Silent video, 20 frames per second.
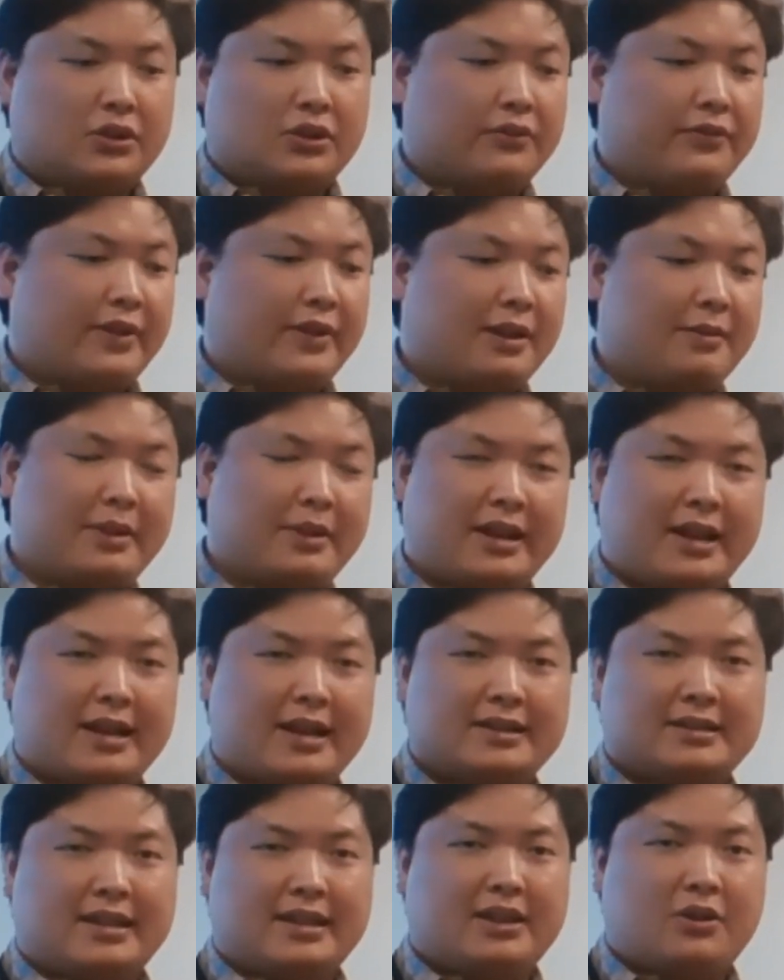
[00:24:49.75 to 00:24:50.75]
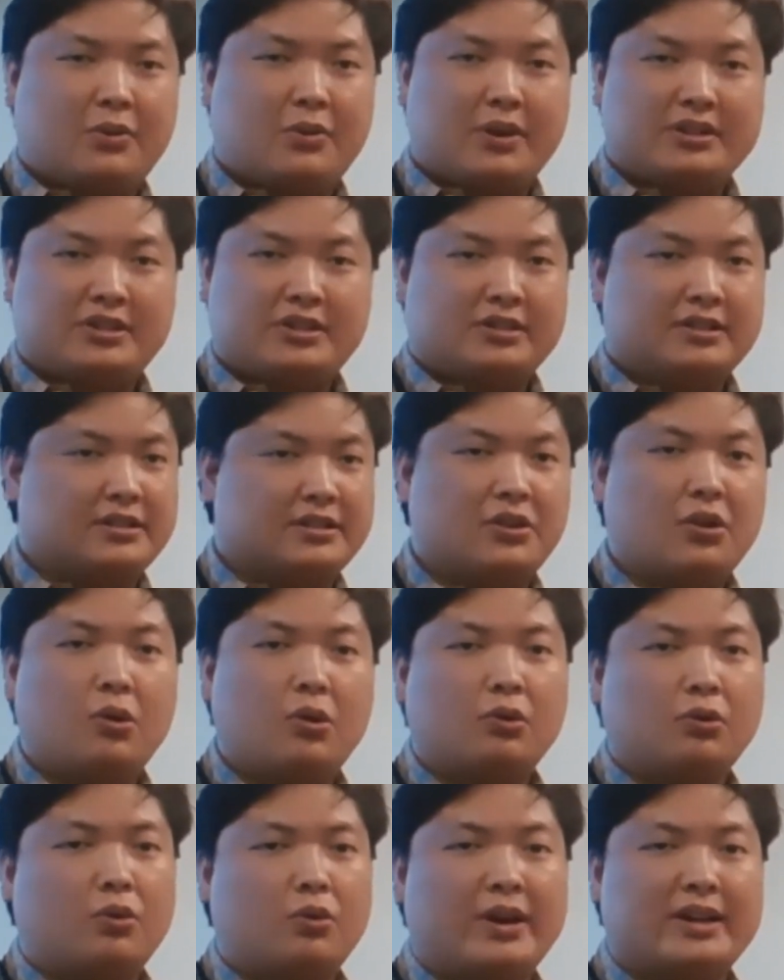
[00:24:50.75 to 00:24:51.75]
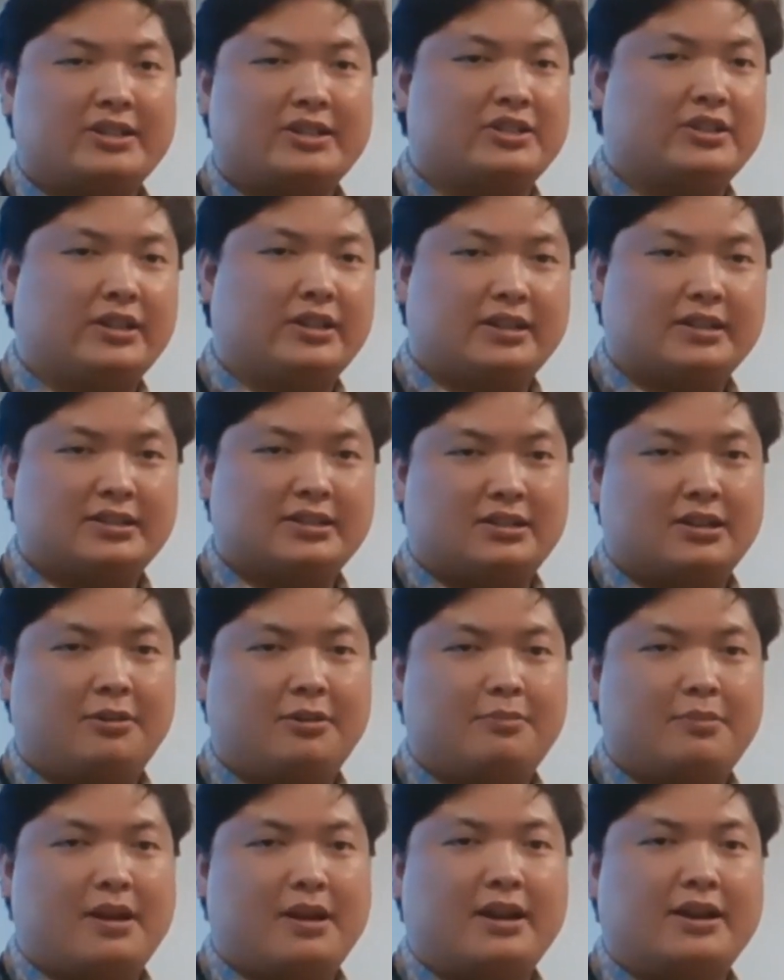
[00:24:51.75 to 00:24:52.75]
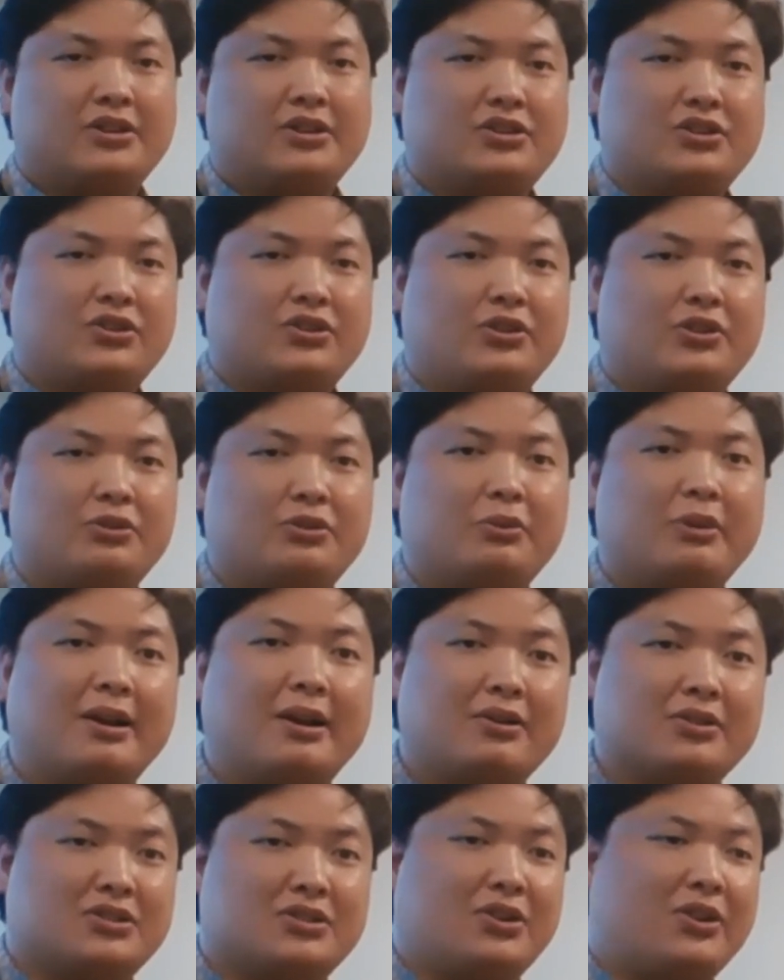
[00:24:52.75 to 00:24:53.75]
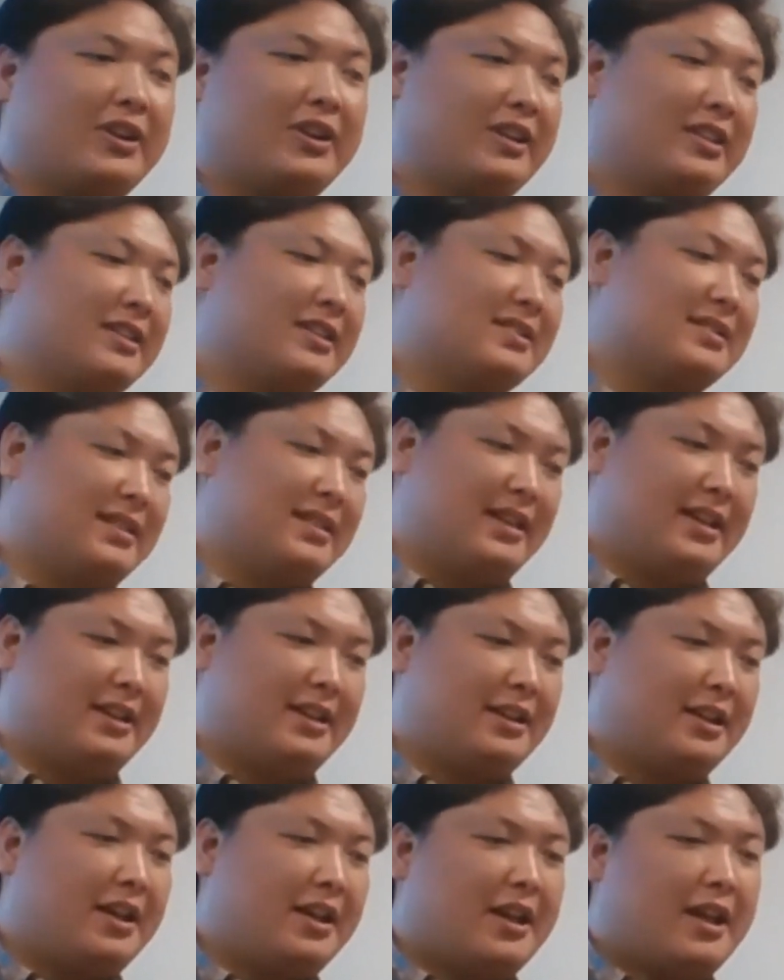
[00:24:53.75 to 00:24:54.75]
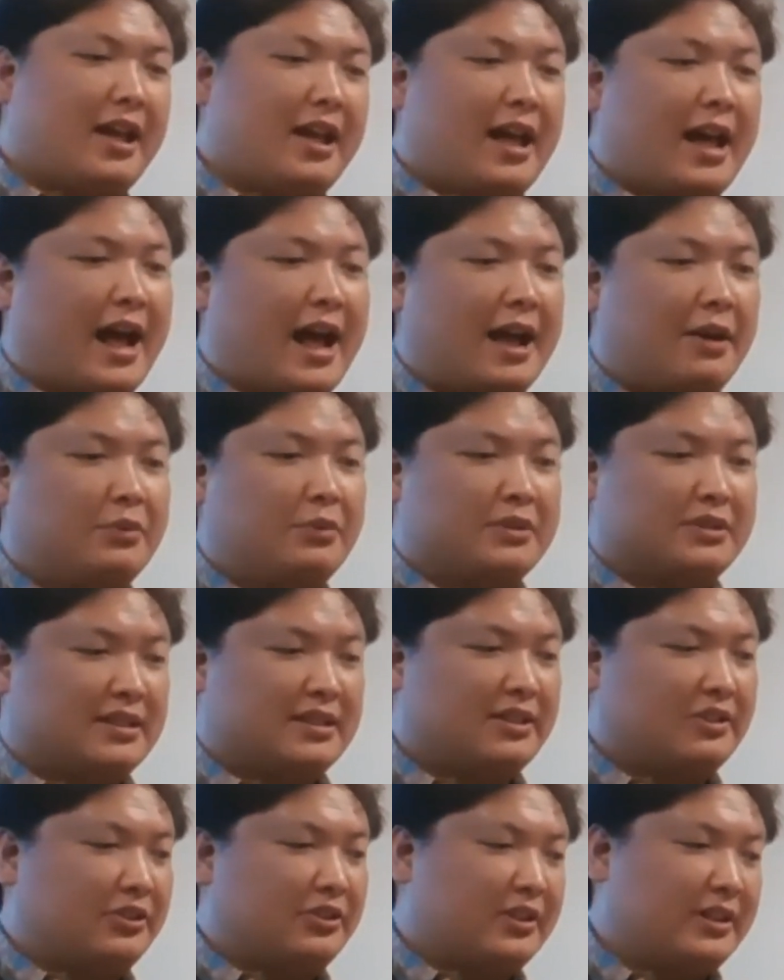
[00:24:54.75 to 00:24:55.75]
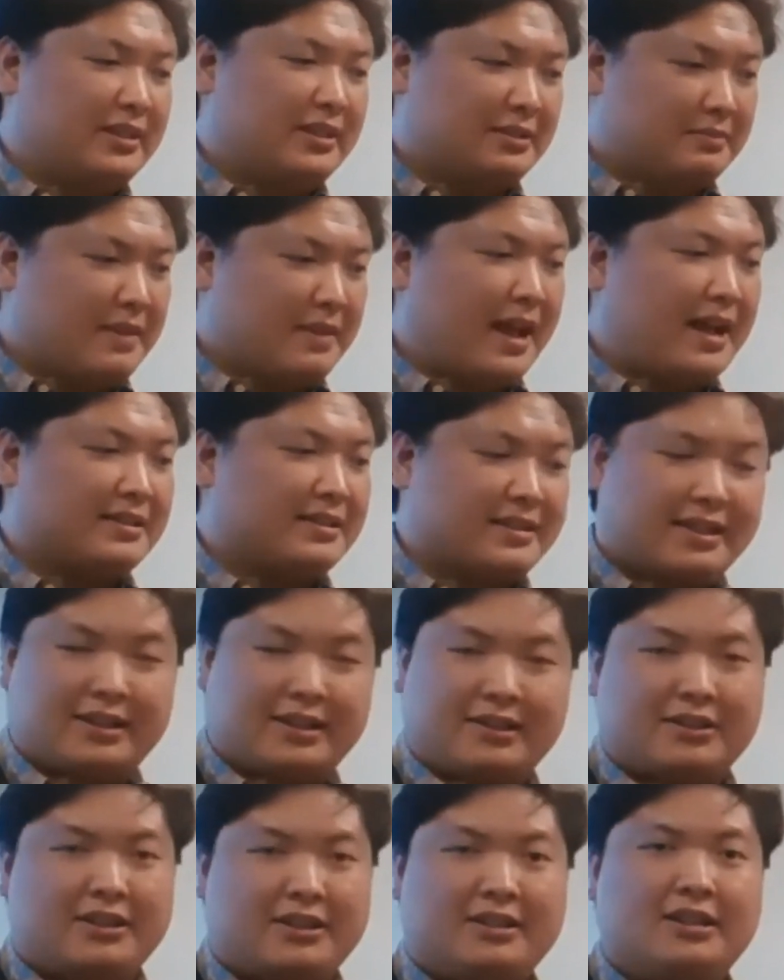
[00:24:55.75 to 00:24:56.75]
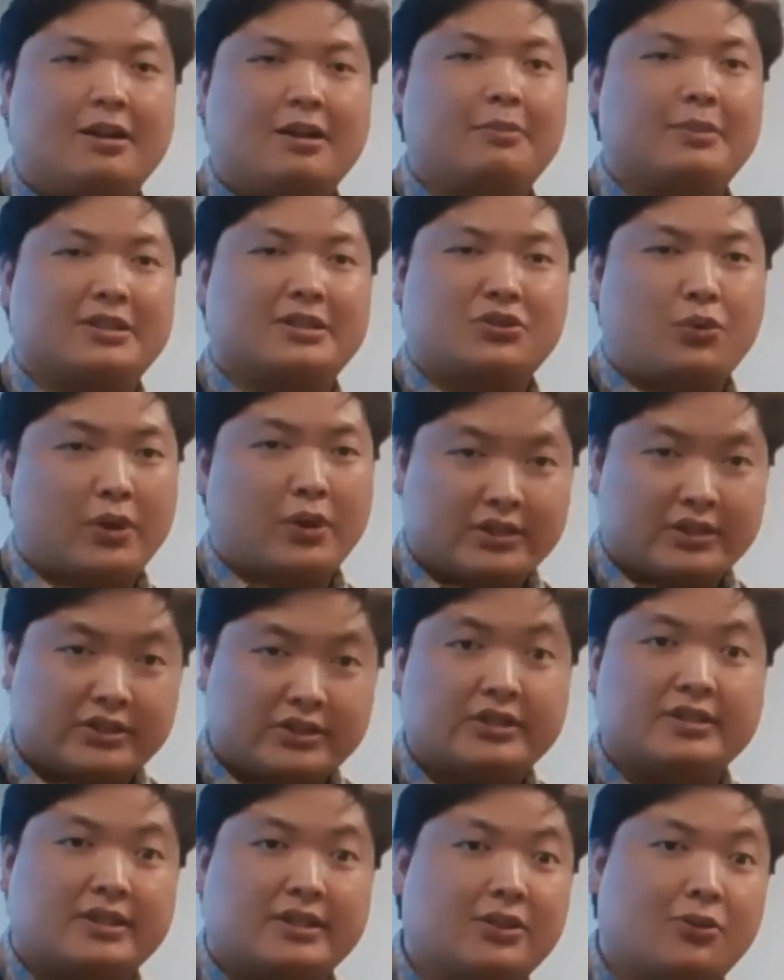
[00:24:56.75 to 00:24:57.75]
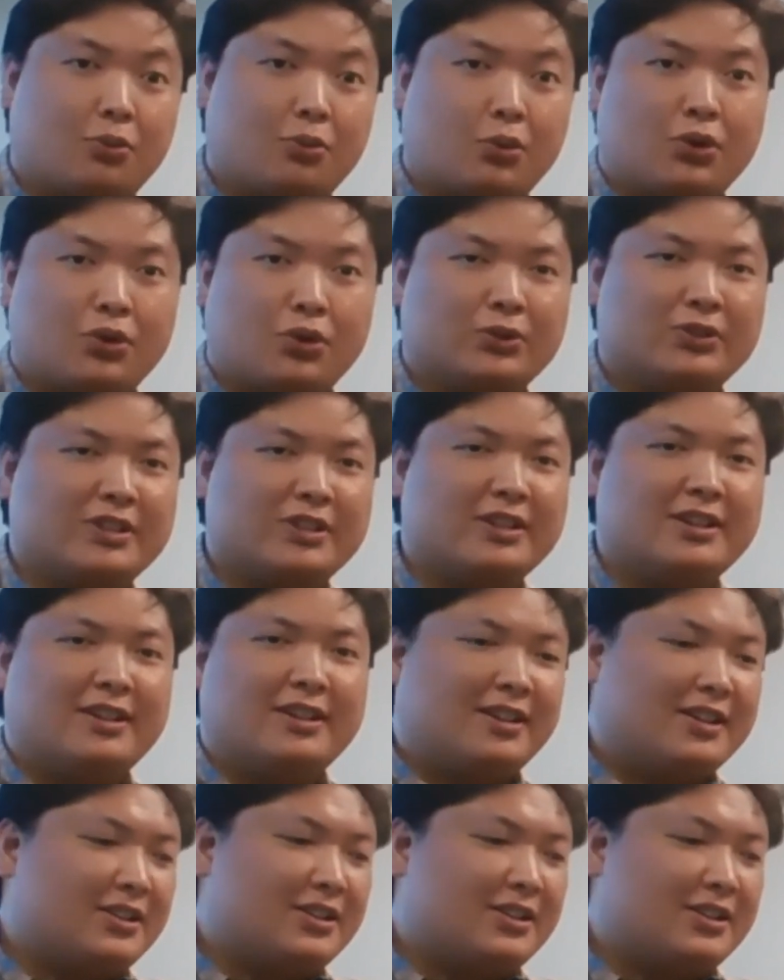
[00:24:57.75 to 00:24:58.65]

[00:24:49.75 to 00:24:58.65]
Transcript: So if anybody has any questions, no question is dumb, I assure you. When I was learning this thing, I was literally asking the dumbest questions in the world.